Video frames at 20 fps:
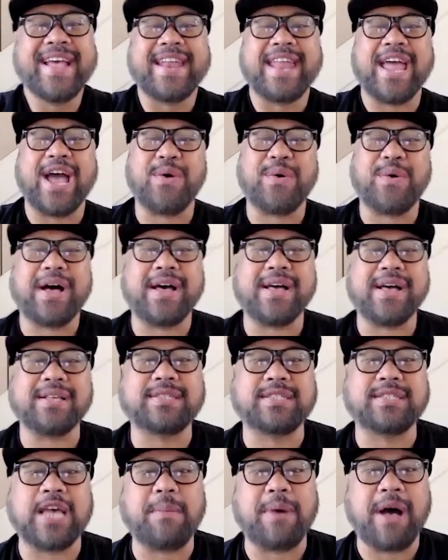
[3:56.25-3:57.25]
Now,
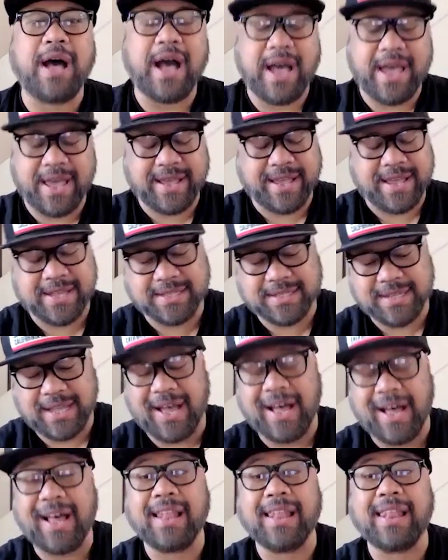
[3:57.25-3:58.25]
Salma Hayek is
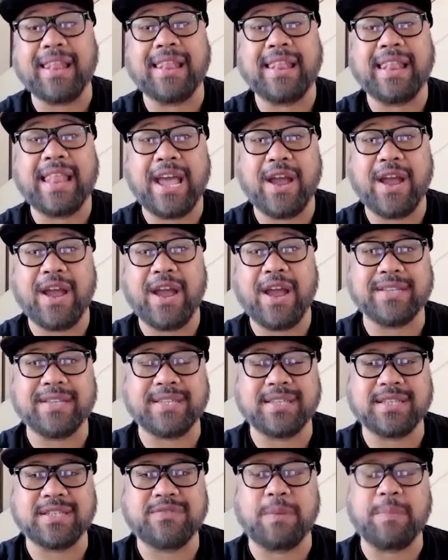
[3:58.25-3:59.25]
hilarious
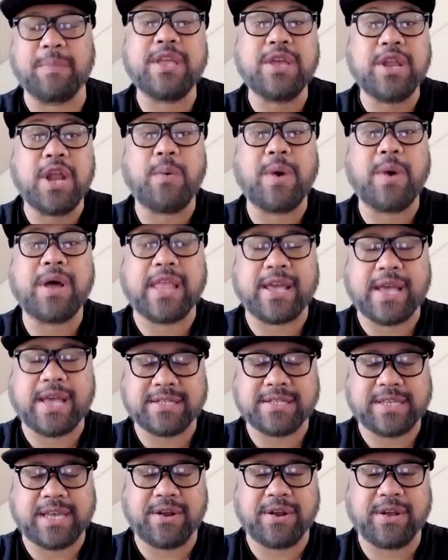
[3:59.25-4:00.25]
in this film. And you know what? Like
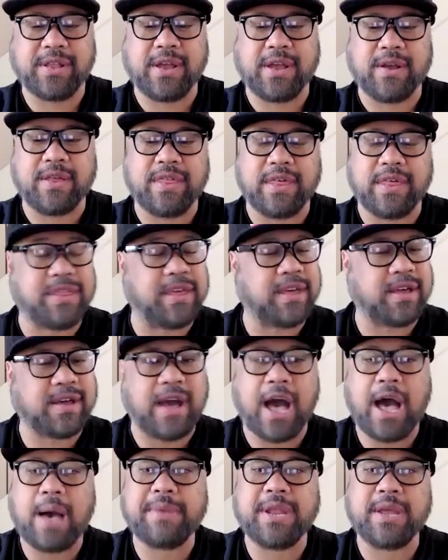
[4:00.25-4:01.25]
I said earlier, the
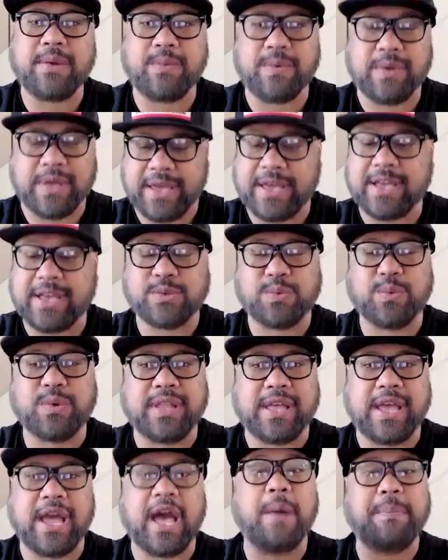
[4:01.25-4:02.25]
comedy is
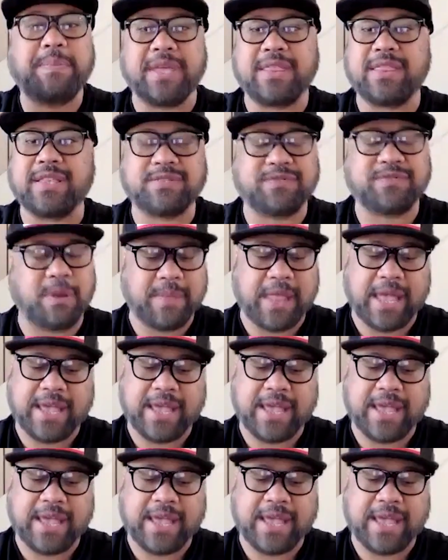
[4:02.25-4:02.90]
really upped in this film.